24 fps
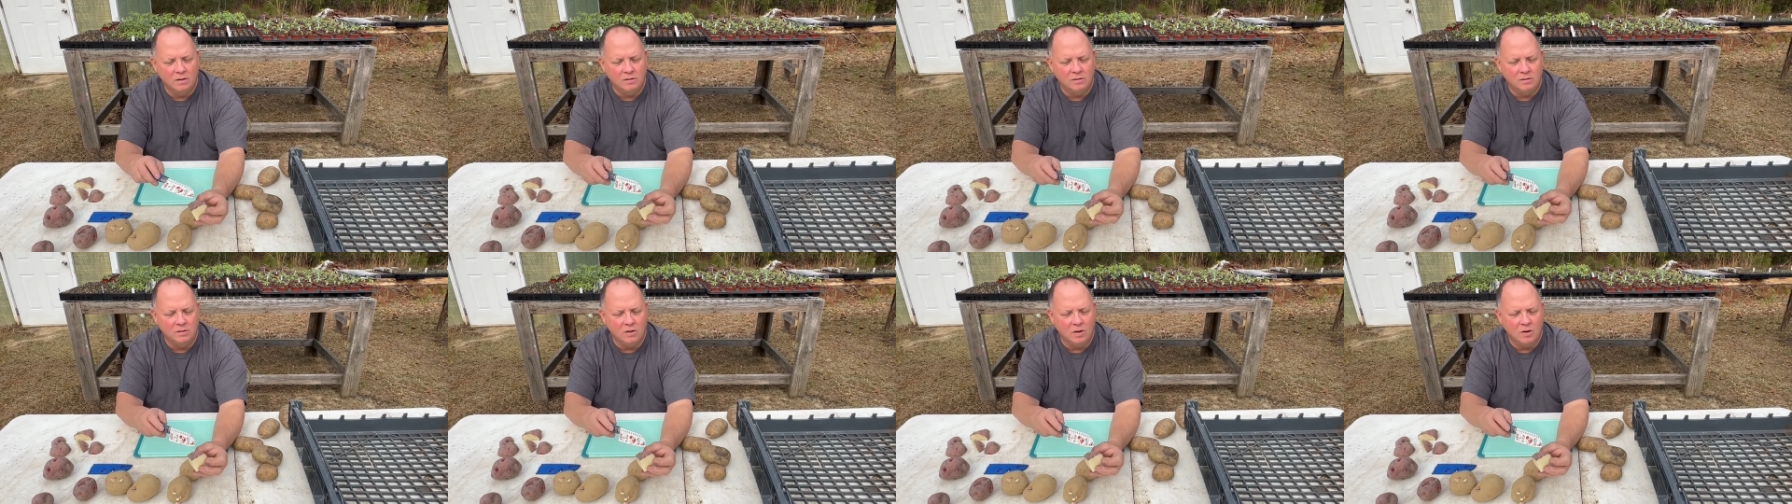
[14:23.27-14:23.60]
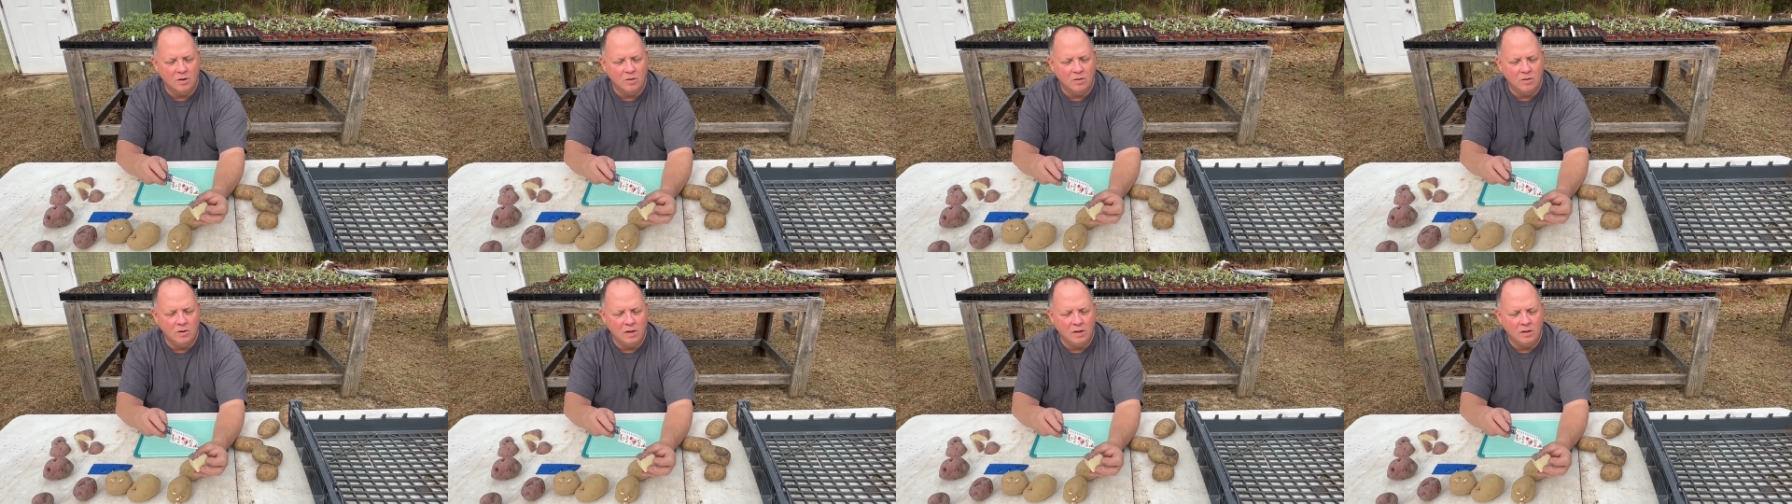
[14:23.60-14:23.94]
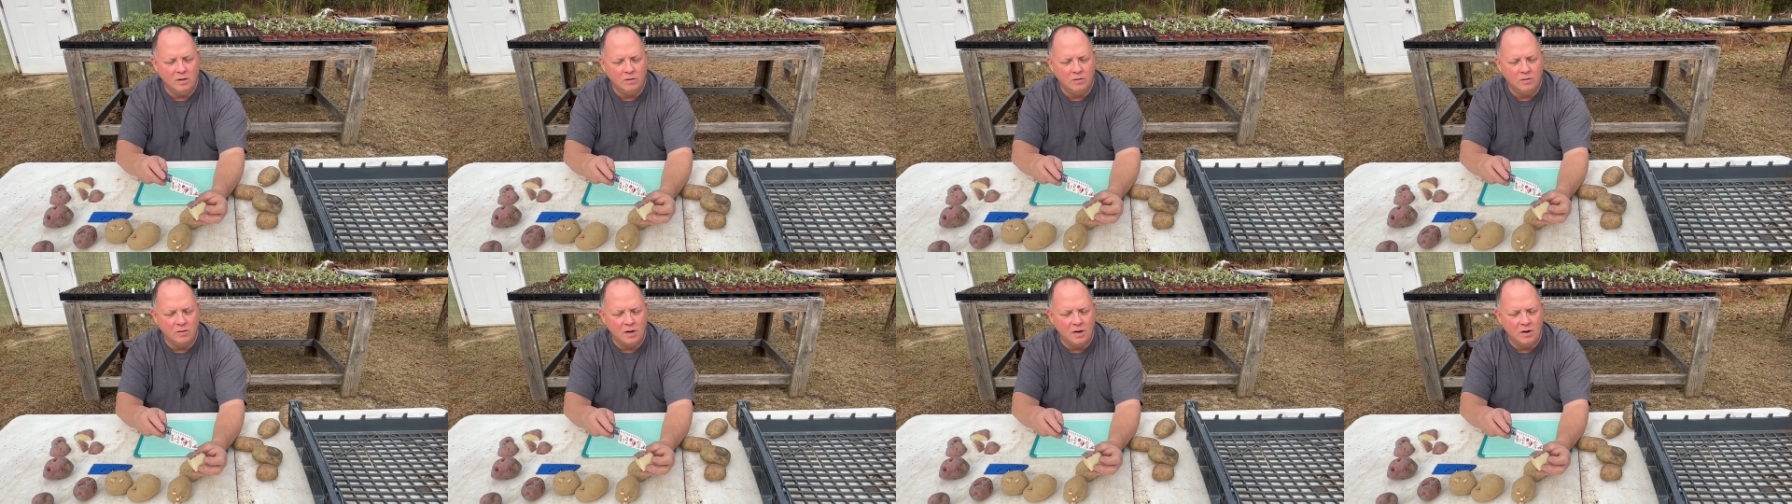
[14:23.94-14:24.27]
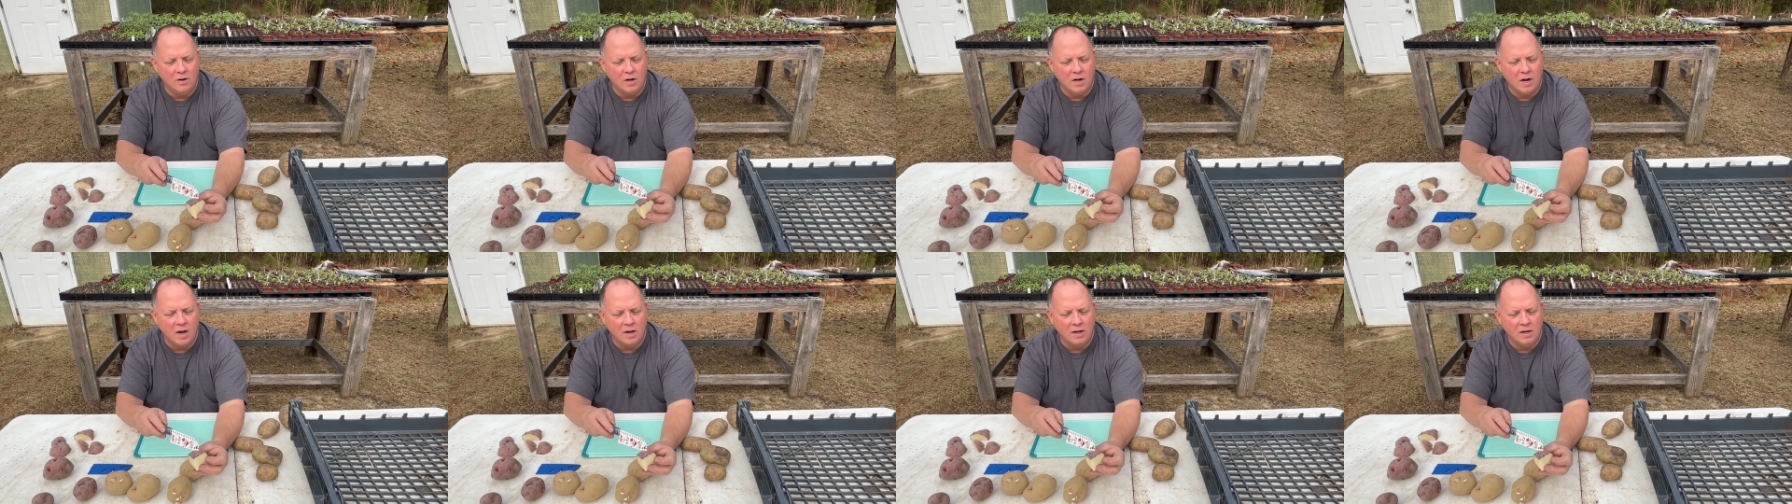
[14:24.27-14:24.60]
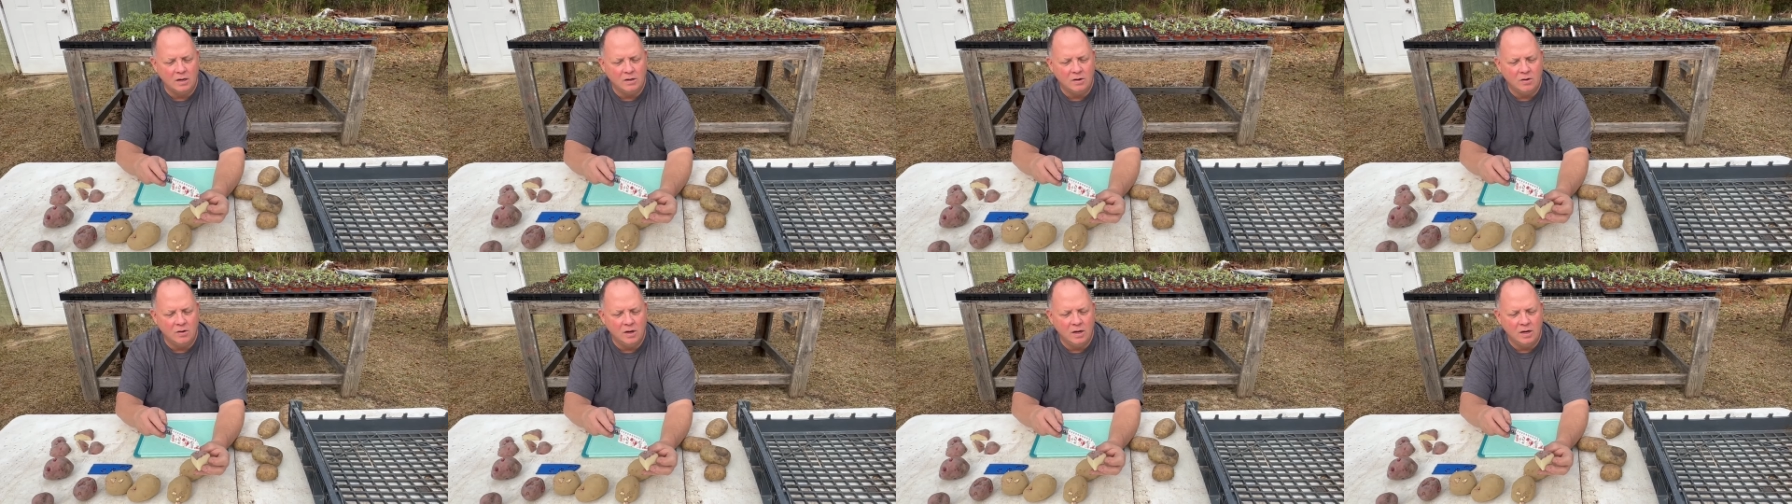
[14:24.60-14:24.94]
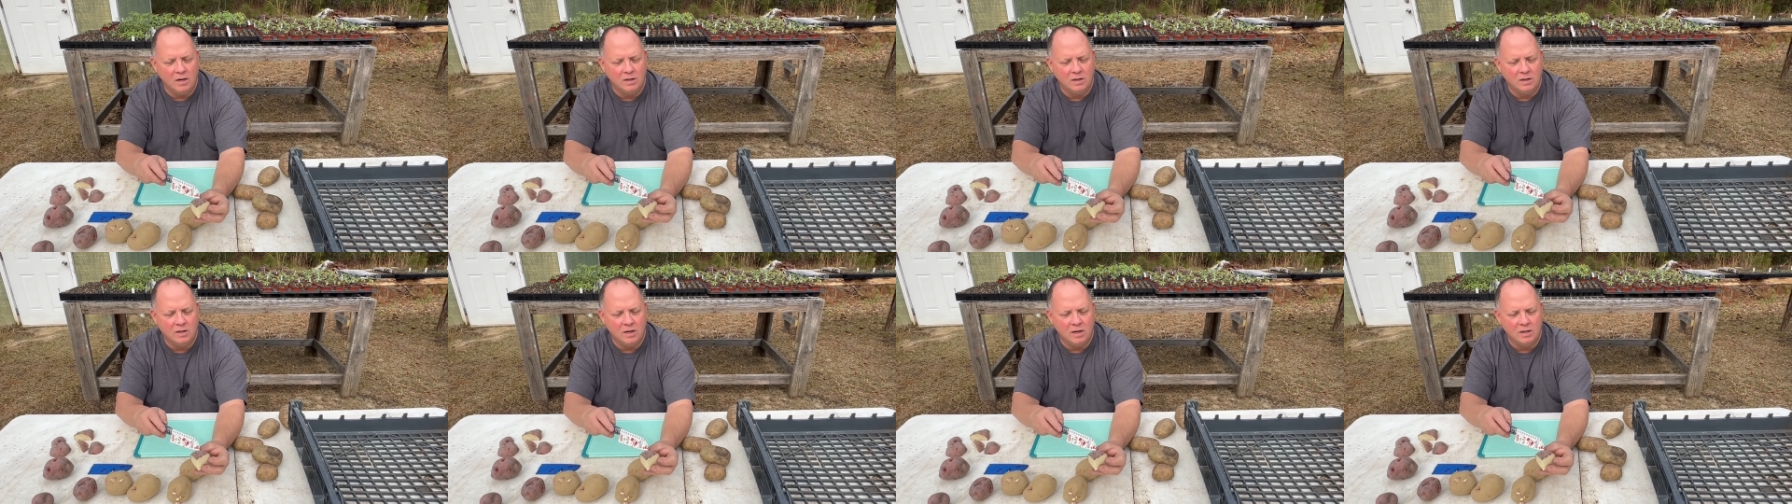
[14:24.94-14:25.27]
so in theory I could go
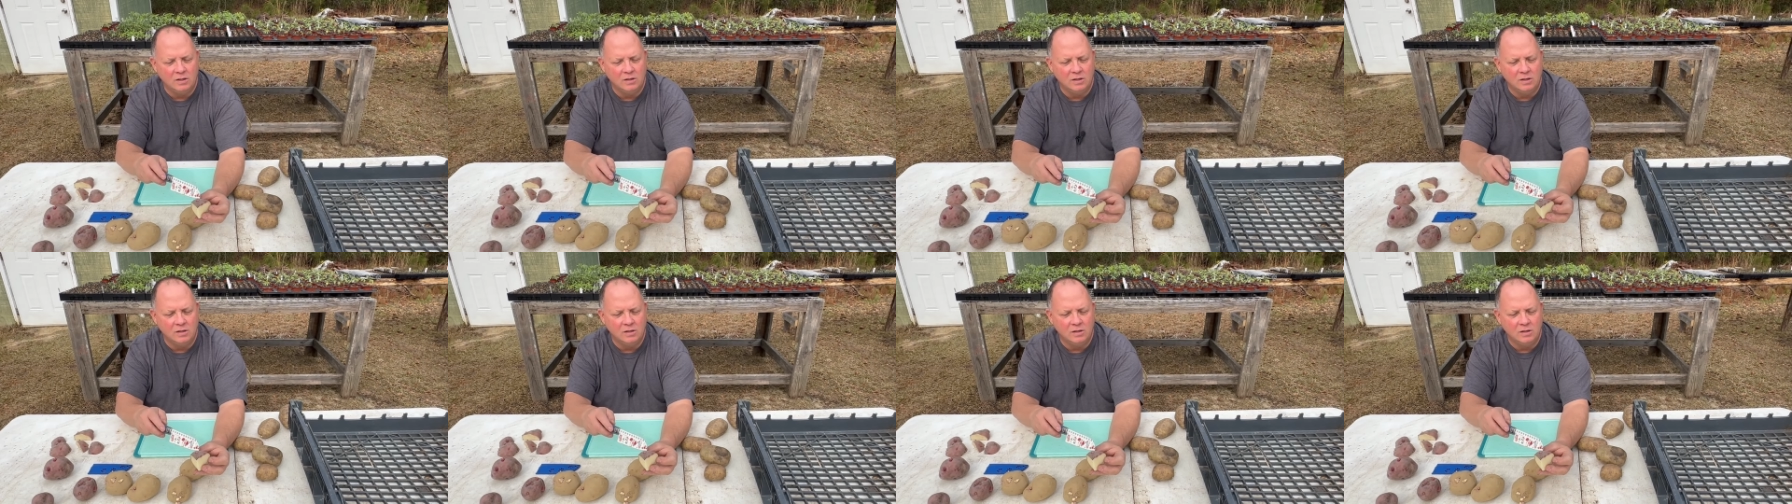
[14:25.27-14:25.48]
ahead and cut